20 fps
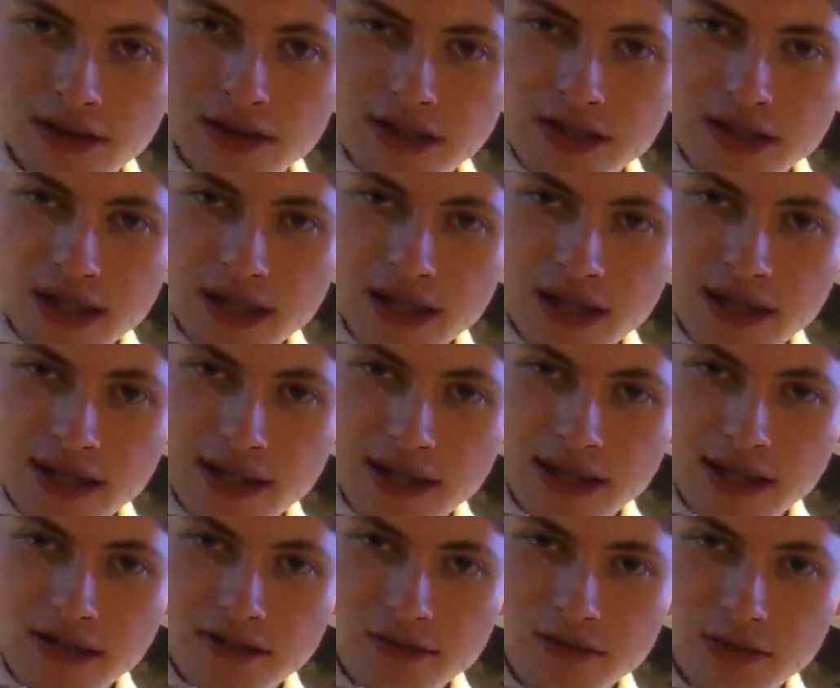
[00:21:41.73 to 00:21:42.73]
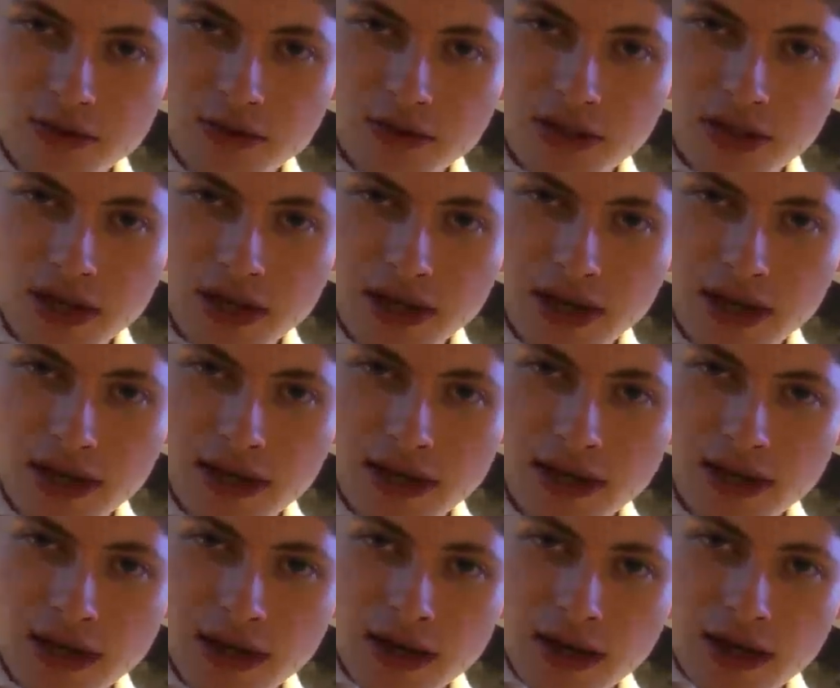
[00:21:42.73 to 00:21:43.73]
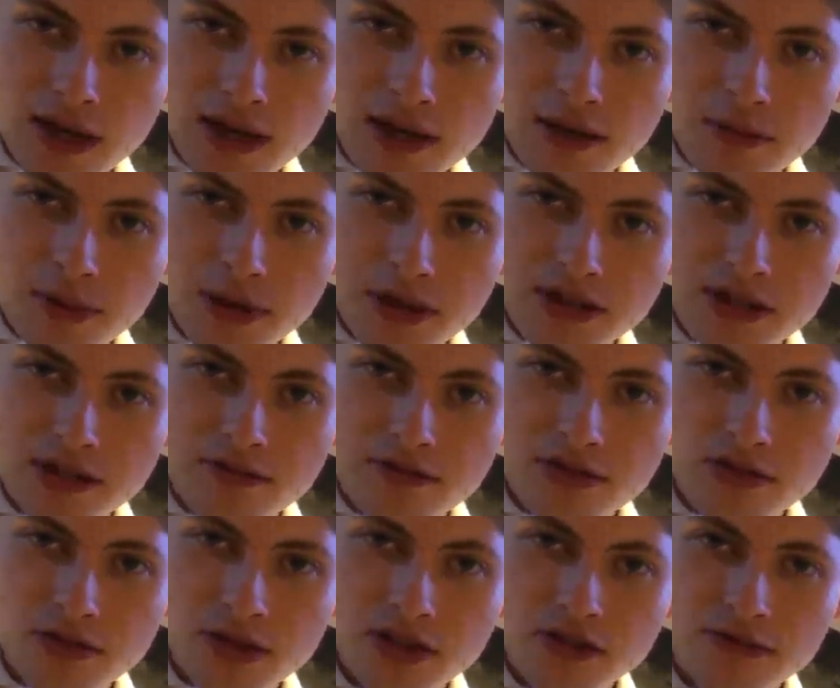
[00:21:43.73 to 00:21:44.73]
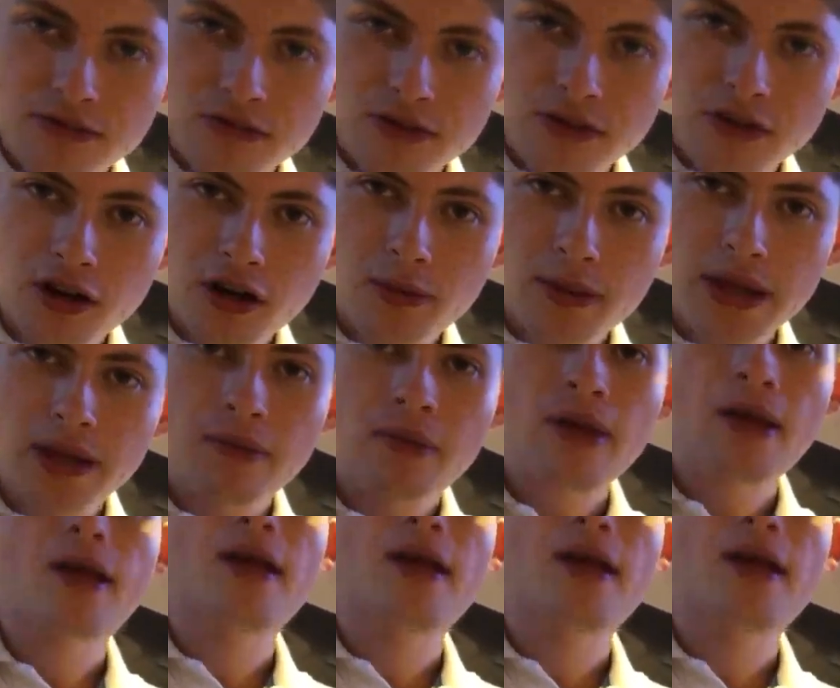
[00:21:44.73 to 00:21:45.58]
Snake Ladies from Daughters of Cain? A competitive choice for an army?